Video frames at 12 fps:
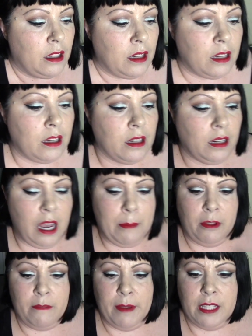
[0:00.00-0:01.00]
A
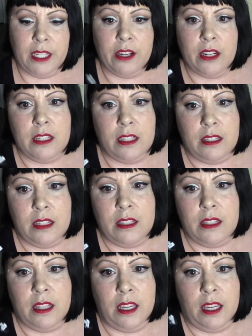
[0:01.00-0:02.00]
couple of mascaras. This
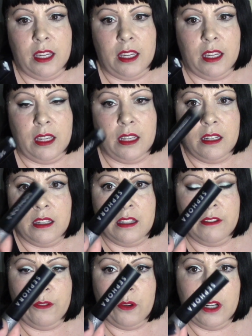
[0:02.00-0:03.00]
is the
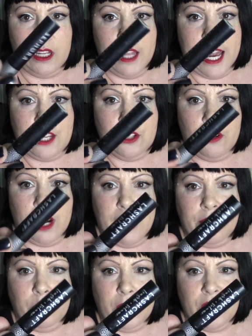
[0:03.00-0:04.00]
Sephora Lash
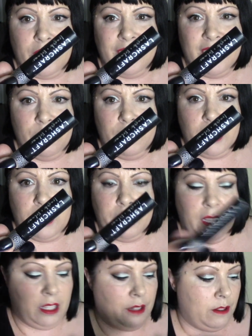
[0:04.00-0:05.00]
Craft, which didn't really do
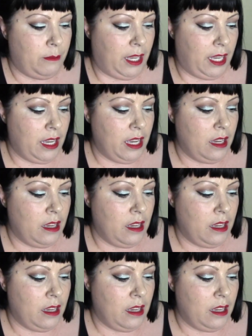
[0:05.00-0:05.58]
anything for me.